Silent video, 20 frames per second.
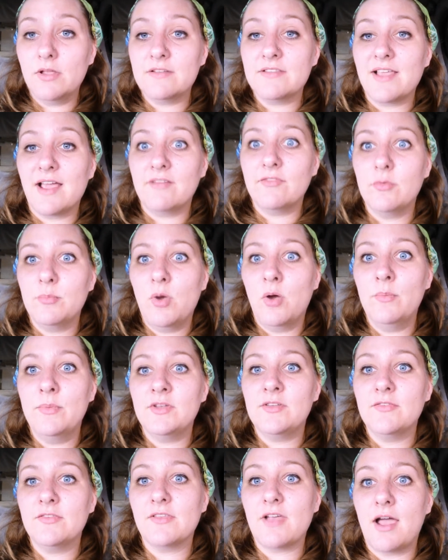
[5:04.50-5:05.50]
let's have a
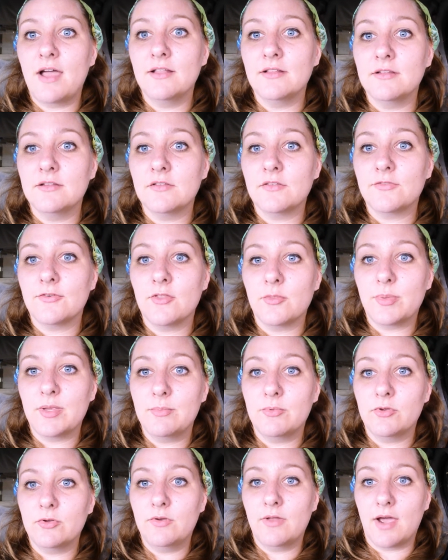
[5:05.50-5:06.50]
moment of silence for the
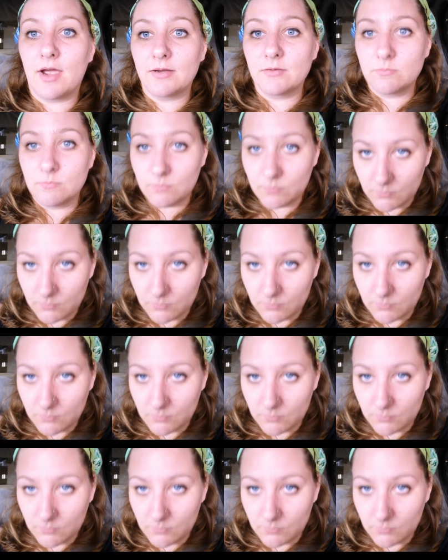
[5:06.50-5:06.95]
people who died.